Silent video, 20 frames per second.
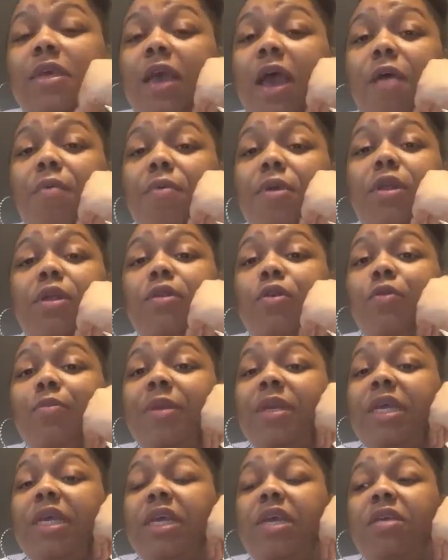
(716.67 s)
I really do
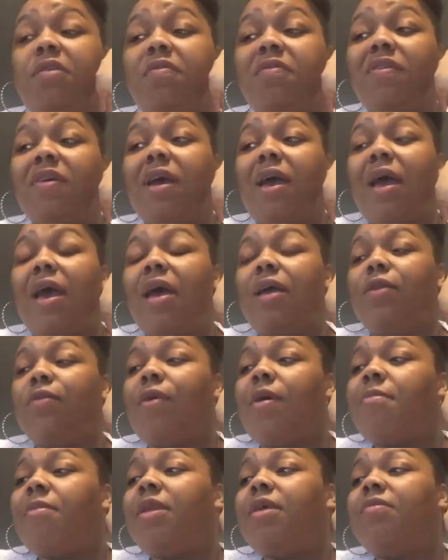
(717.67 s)
believe.
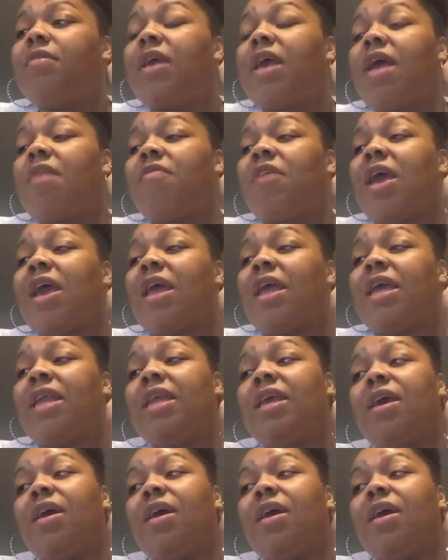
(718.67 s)
Do I believe they haven't had any